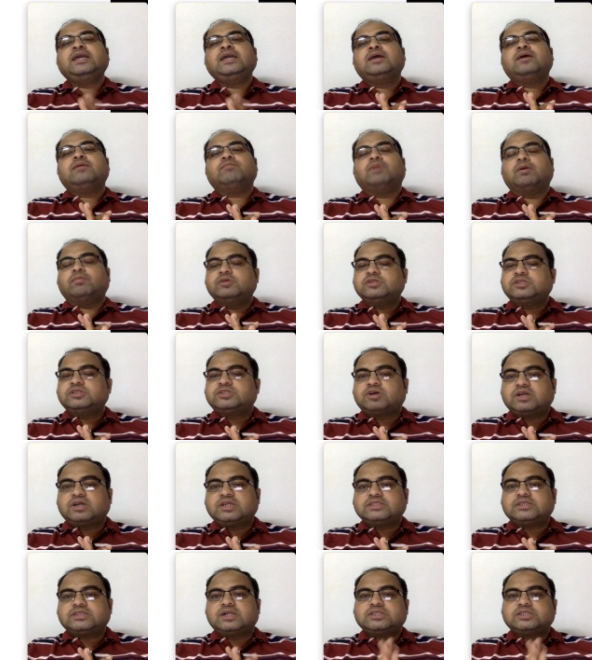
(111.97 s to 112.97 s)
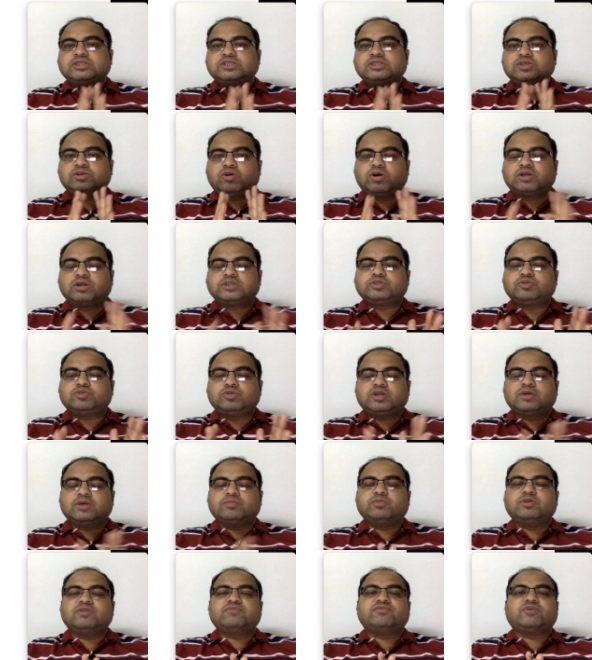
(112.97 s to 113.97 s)
bubble sort is also not
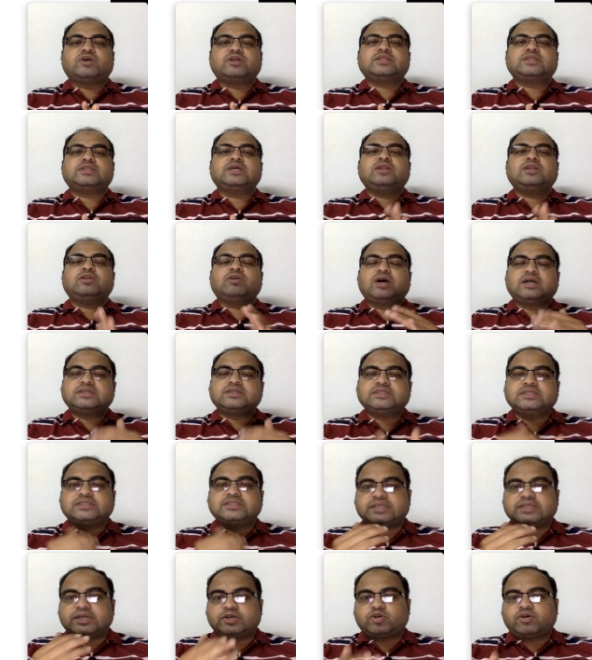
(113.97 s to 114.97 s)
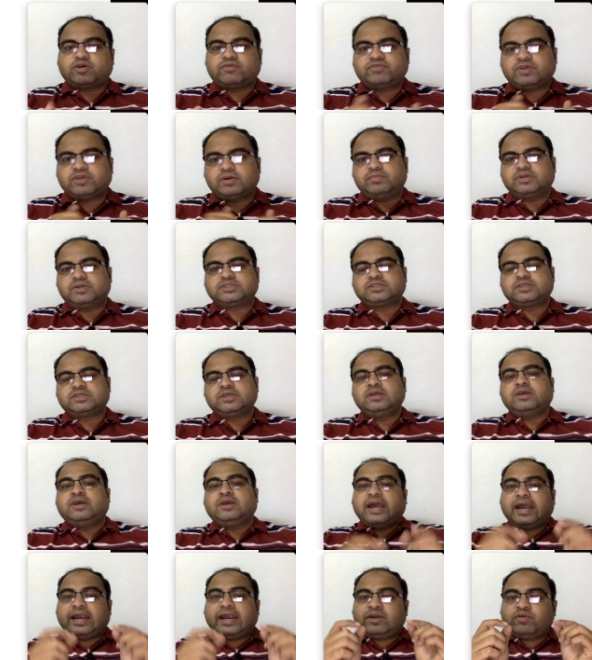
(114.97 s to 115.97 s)
suitable for the large set of numbers.
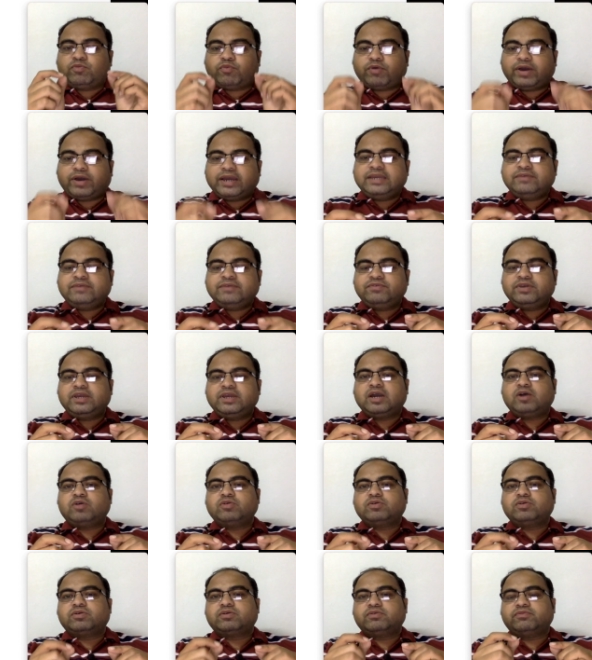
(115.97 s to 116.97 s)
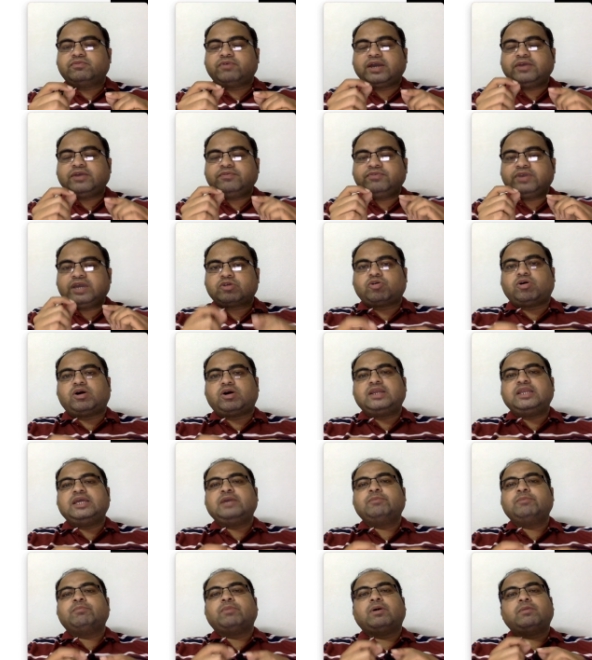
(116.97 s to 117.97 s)
And why we have why we are calling
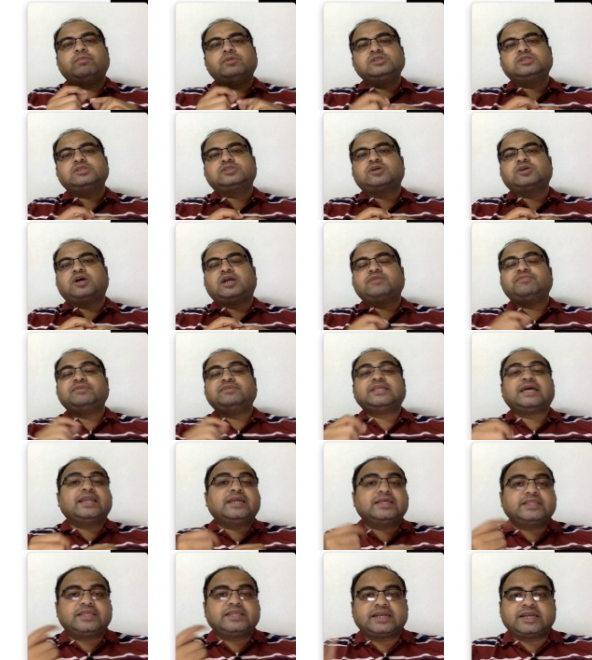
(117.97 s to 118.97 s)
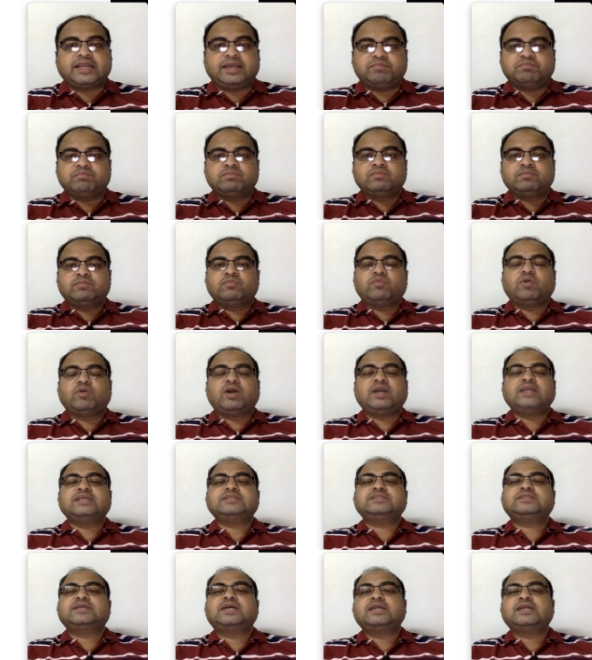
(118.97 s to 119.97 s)
bubble sort with another name? What is
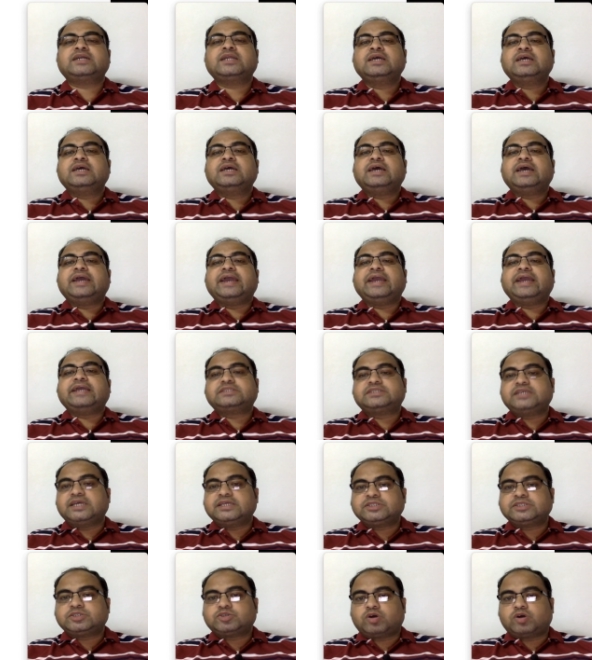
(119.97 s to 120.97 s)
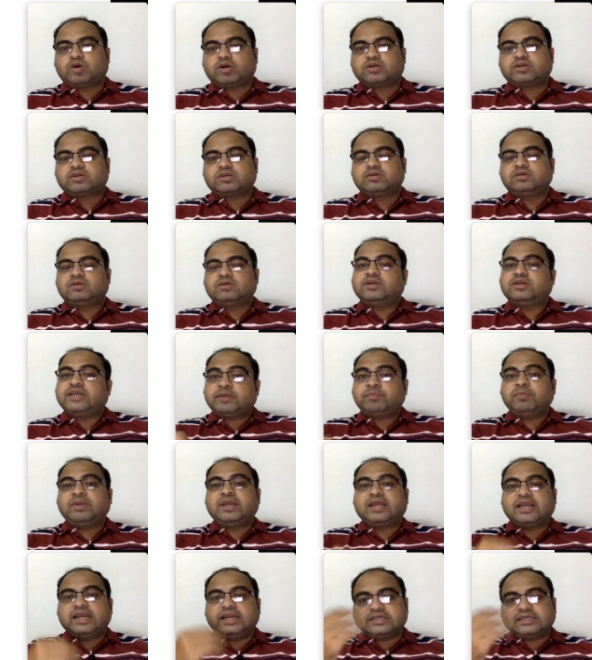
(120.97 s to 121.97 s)
that? Exchange sort. Let me
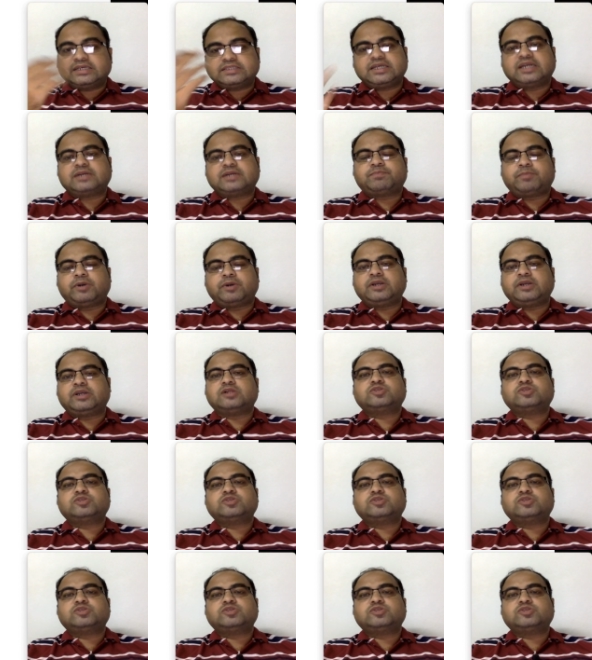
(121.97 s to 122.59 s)
clear that point also